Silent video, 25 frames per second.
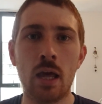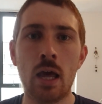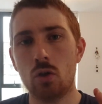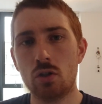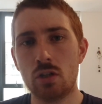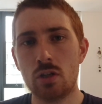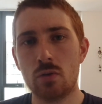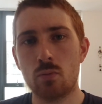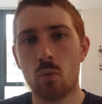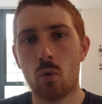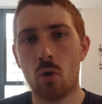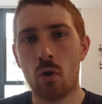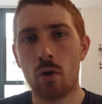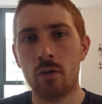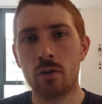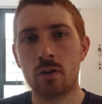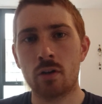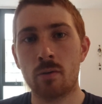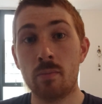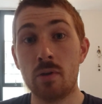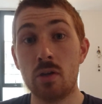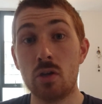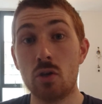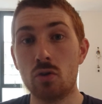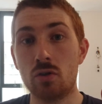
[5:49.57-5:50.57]
UT1
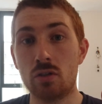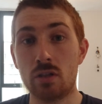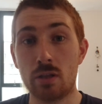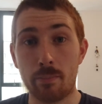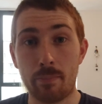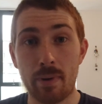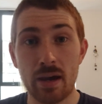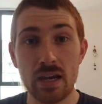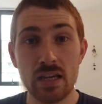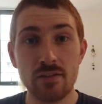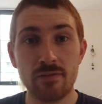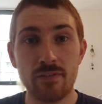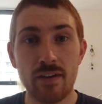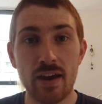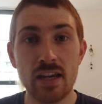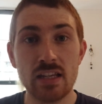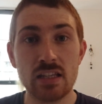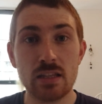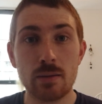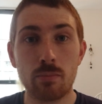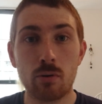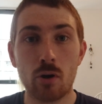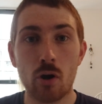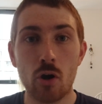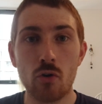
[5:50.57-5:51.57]
can be used in the base phase of
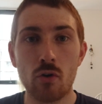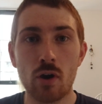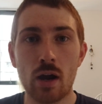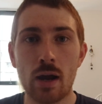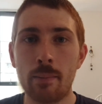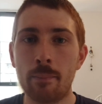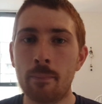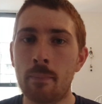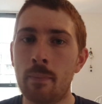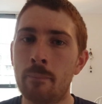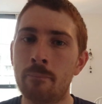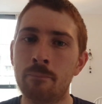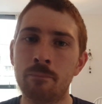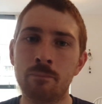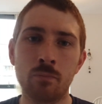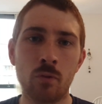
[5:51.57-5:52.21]
the program.